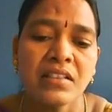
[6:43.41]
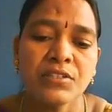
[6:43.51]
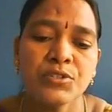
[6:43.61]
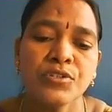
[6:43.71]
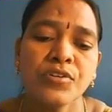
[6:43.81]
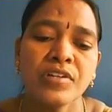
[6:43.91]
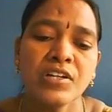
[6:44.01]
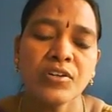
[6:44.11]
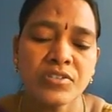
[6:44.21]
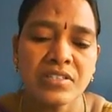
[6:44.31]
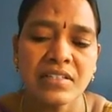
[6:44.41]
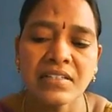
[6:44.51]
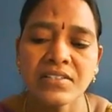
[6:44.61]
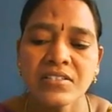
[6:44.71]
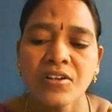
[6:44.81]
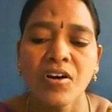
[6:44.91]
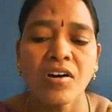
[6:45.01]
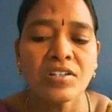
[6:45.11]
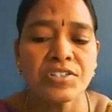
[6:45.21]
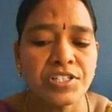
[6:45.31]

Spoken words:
The story oscillates or